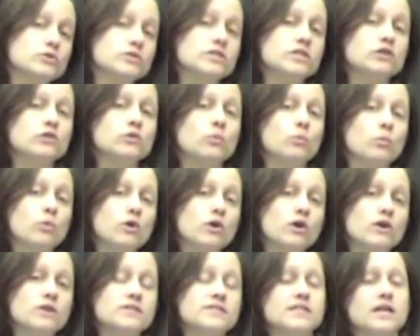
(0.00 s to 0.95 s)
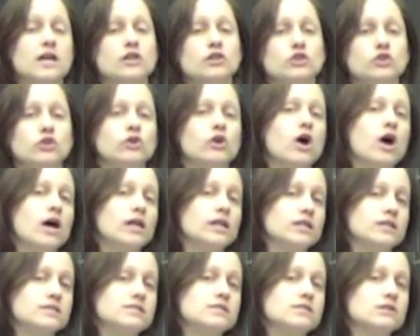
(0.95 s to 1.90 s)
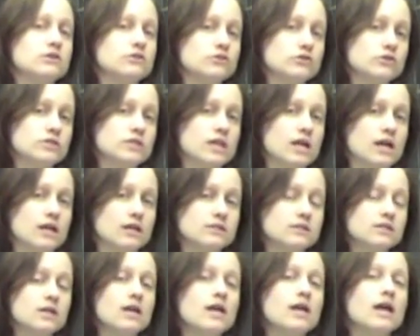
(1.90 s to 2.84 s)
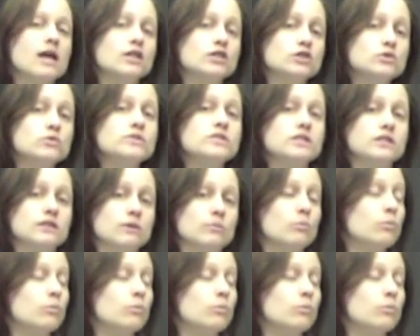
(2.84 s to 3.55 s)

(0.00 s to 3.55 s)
using the words that your audience understands and using